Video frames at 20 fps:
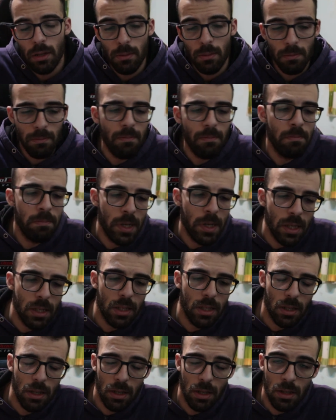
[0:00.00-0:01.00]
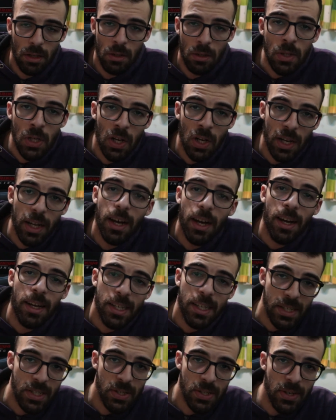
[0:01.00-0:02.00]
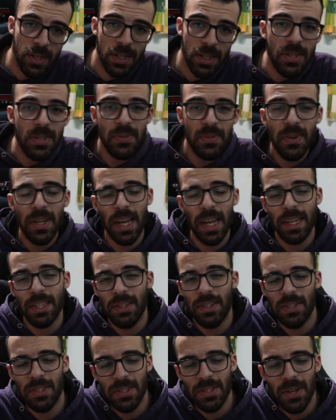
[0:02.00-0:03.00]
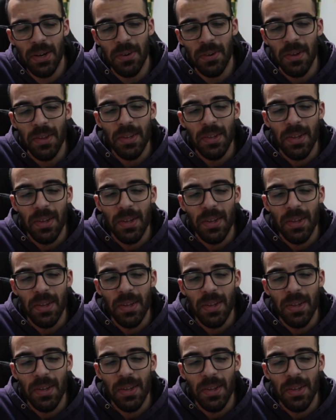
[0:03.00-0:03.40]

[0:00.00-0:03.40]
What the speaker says: But usually I enjoy it when actors go